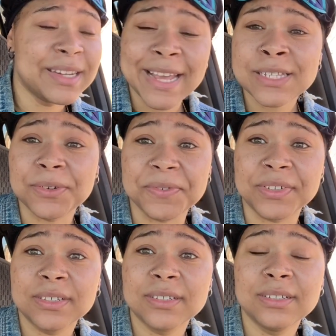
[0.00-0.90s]
that's
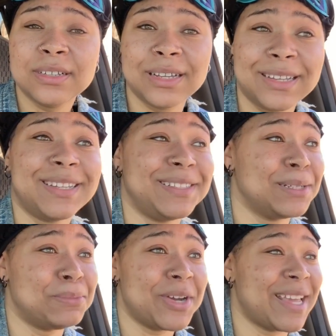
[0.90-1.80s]
over.
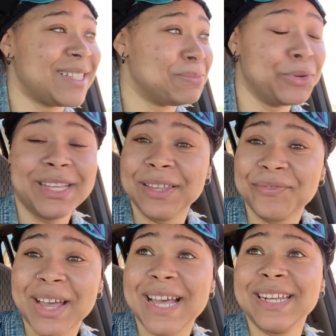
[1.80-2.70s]
The boy is
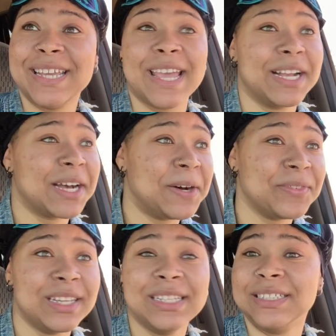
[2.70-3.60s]
breathing fine. He ain't
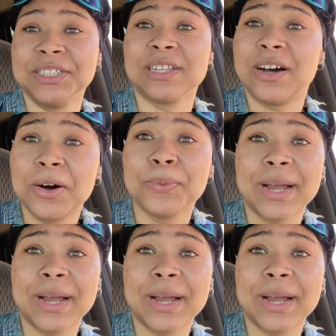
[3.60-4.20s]
coughing. He is just all